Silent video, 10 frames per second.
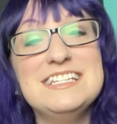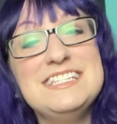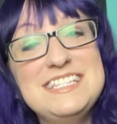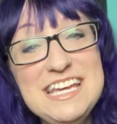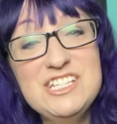
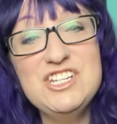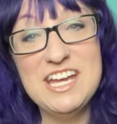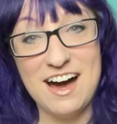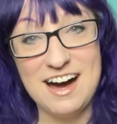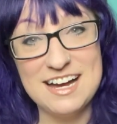
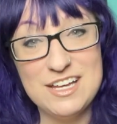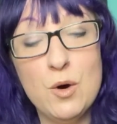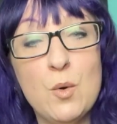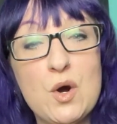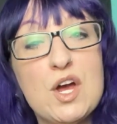CGI,
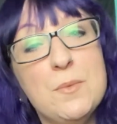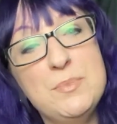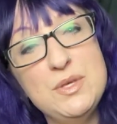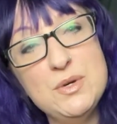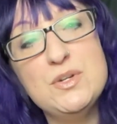or
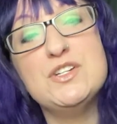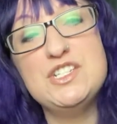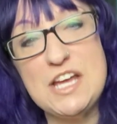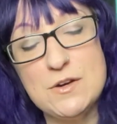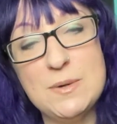
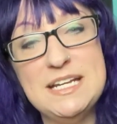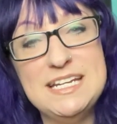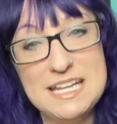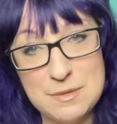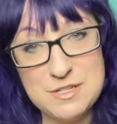
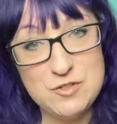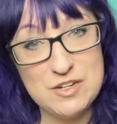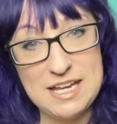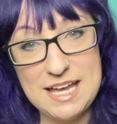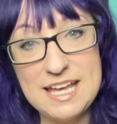computer-generated
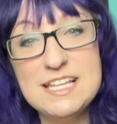imagery,